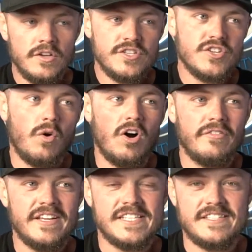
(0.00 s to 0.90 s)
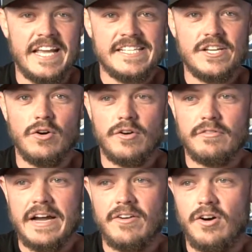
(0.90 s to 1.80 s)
So all these things going around,